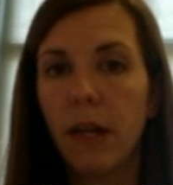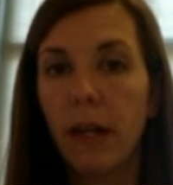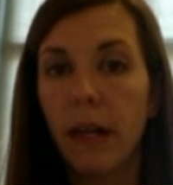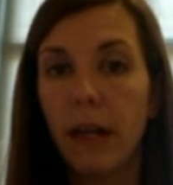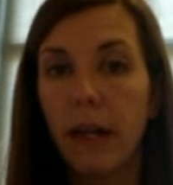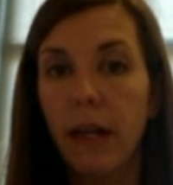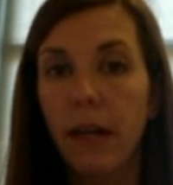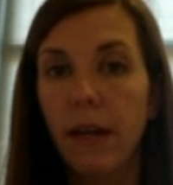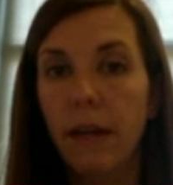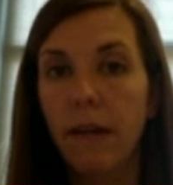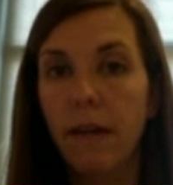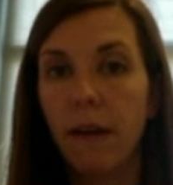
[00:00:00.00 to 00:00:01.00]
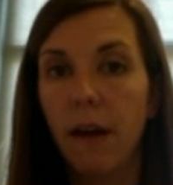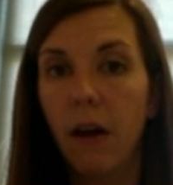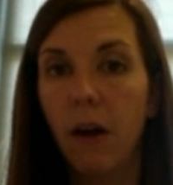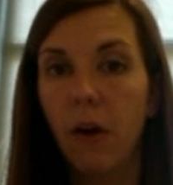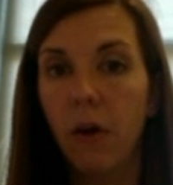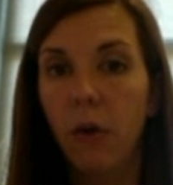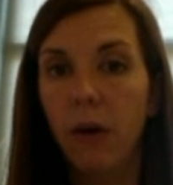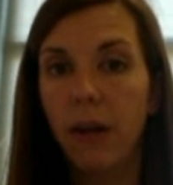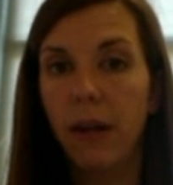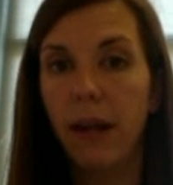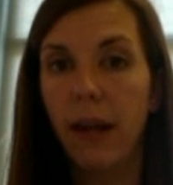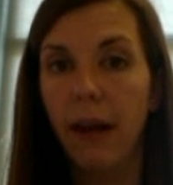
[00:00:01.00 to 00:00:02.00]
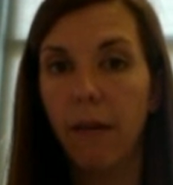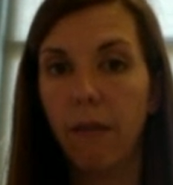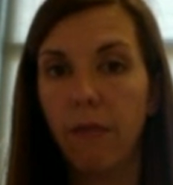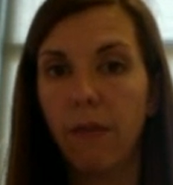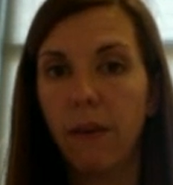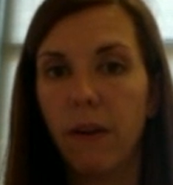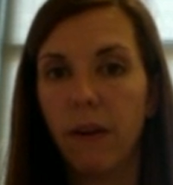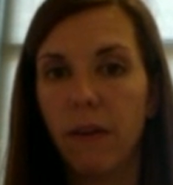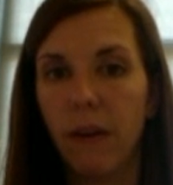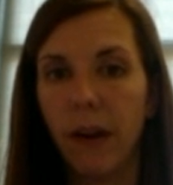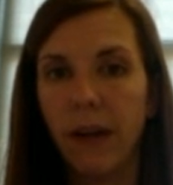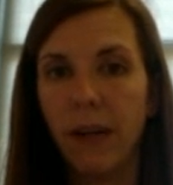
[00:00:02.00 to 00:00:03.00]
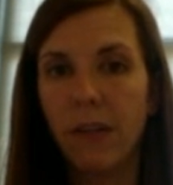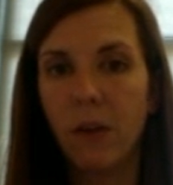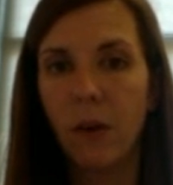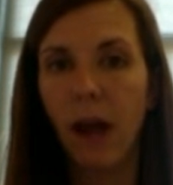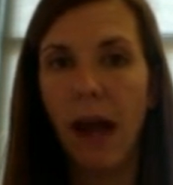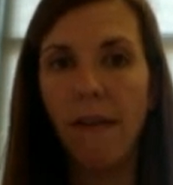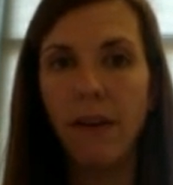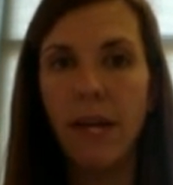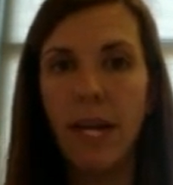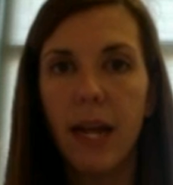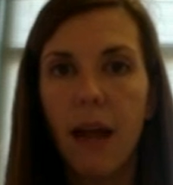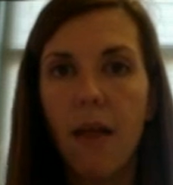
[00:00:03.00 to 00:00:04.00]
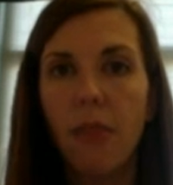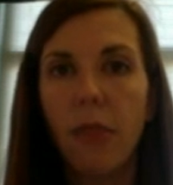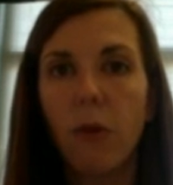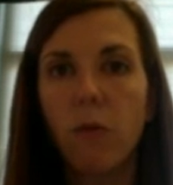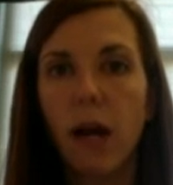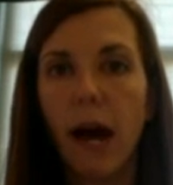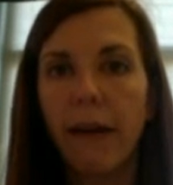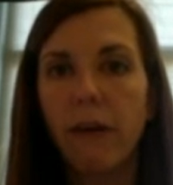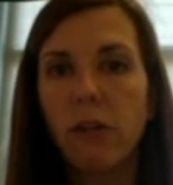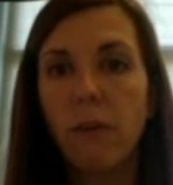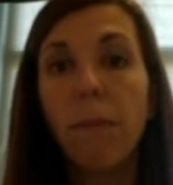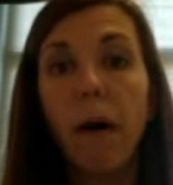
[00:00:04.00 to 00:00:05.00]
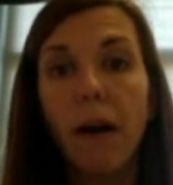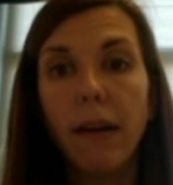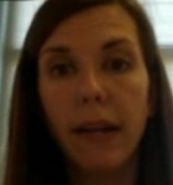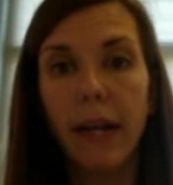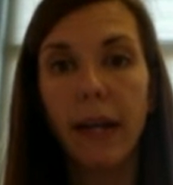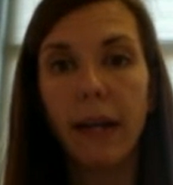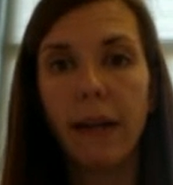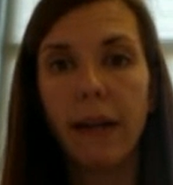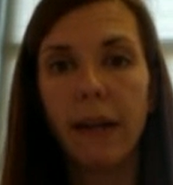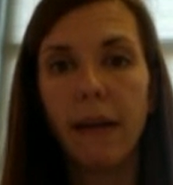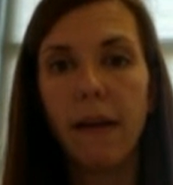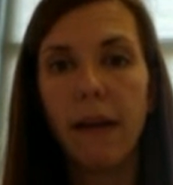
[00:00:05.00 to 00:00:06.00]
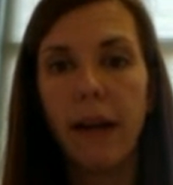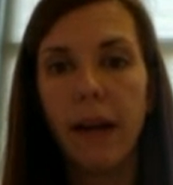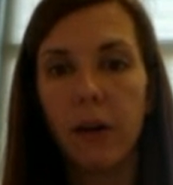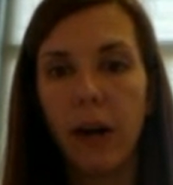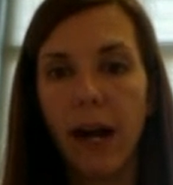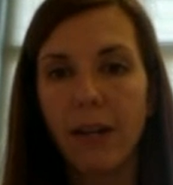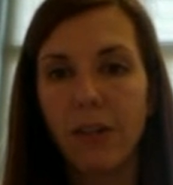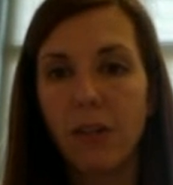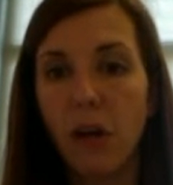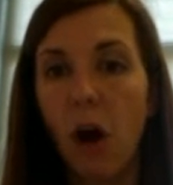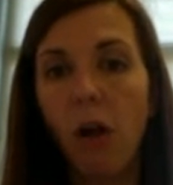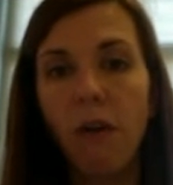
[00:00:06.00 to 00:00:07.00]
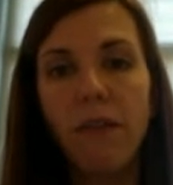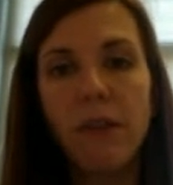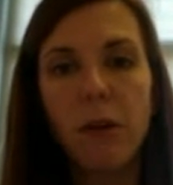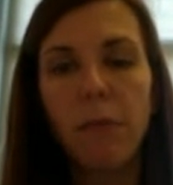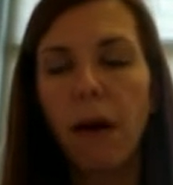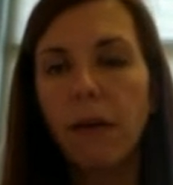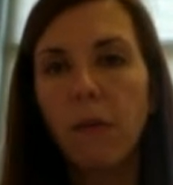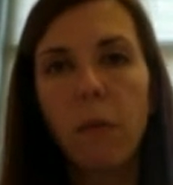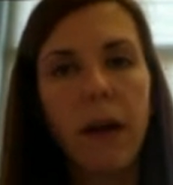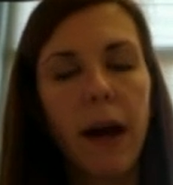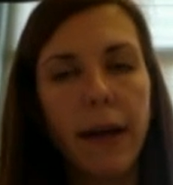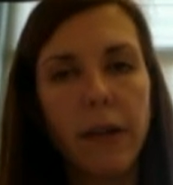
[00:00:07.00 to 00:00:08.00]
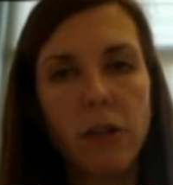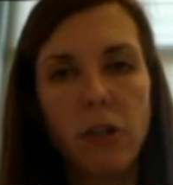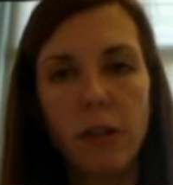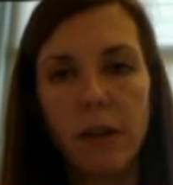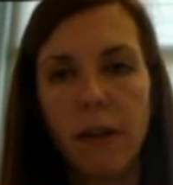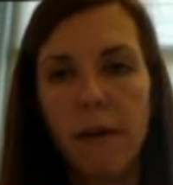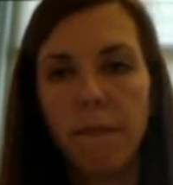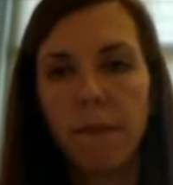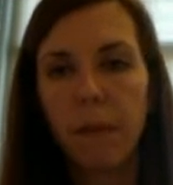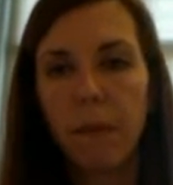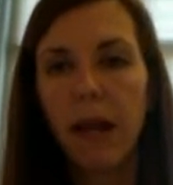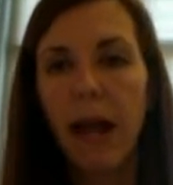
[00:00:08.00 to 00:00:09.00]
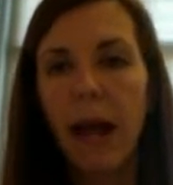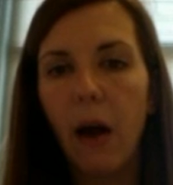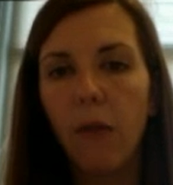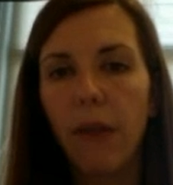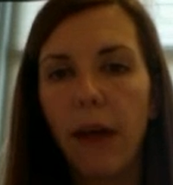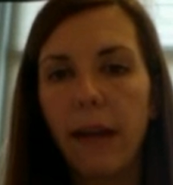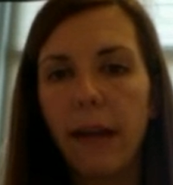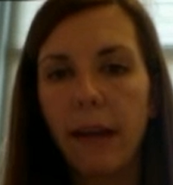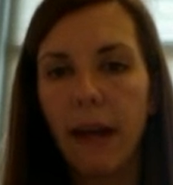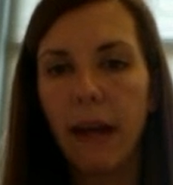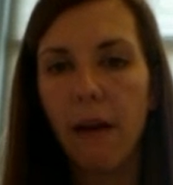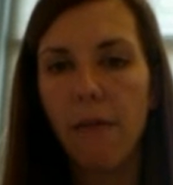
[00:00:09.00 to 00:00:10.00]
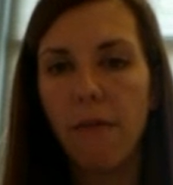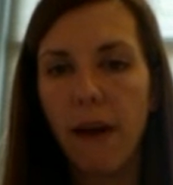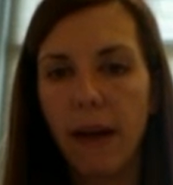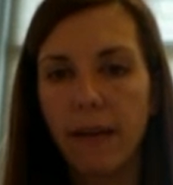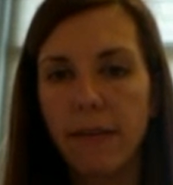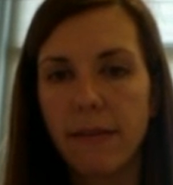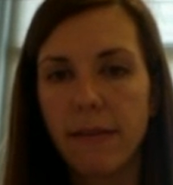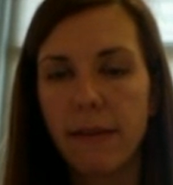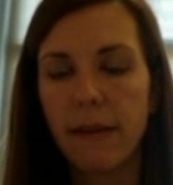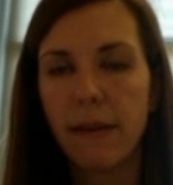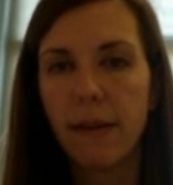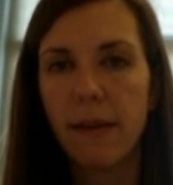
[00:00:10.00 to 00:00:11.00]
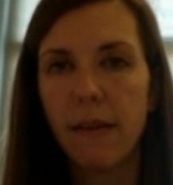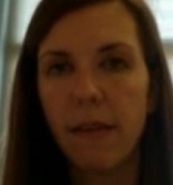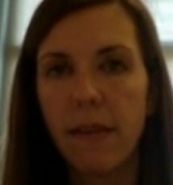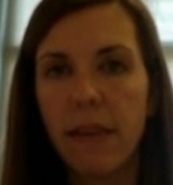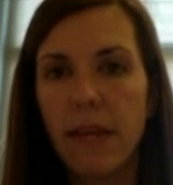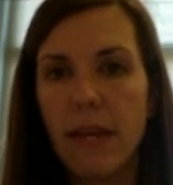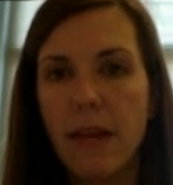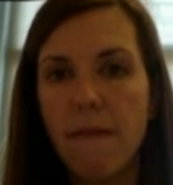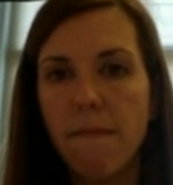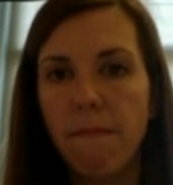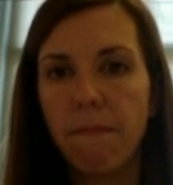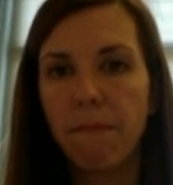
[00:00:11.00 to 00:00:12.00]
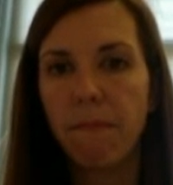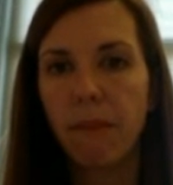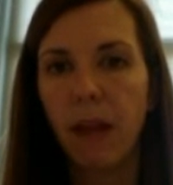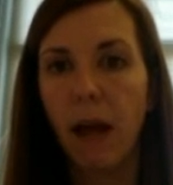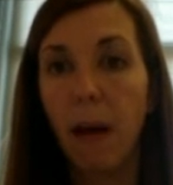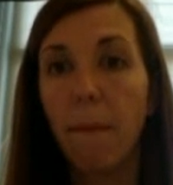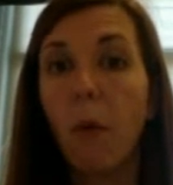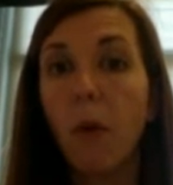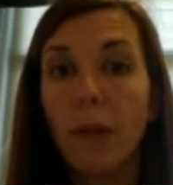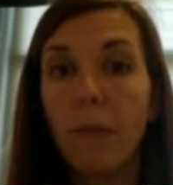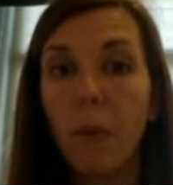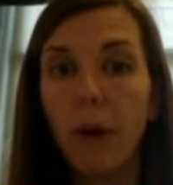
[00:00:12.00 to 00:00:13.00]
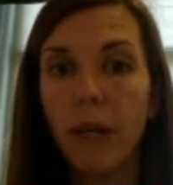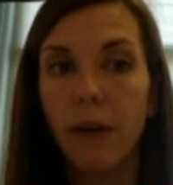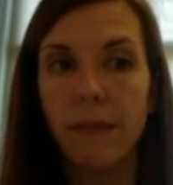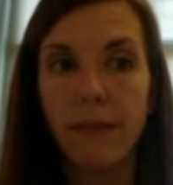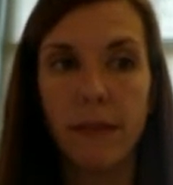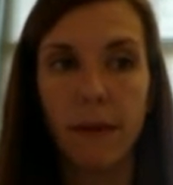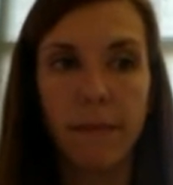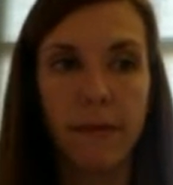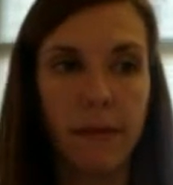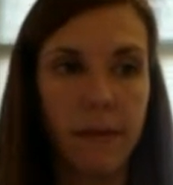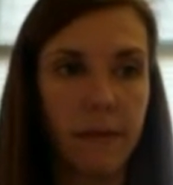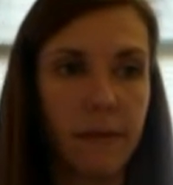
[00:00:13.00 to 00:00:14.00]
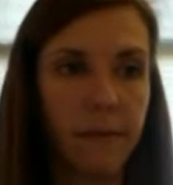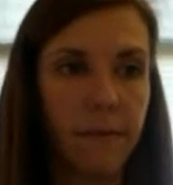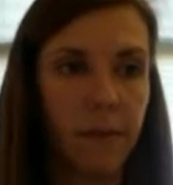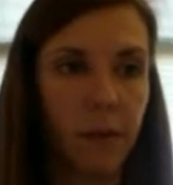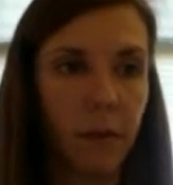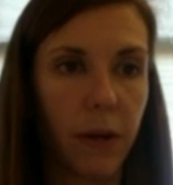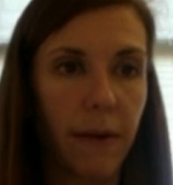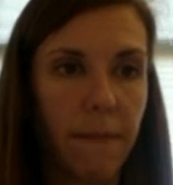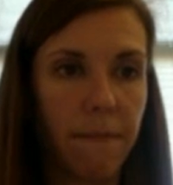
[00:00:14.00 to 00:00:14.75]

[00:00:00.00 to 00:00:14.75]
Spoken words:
N, O, and F, right? And so having those hydrogen bonding interactions, all of these are bonded with hydrogen, but how that affects the boiling point of a substance, okay?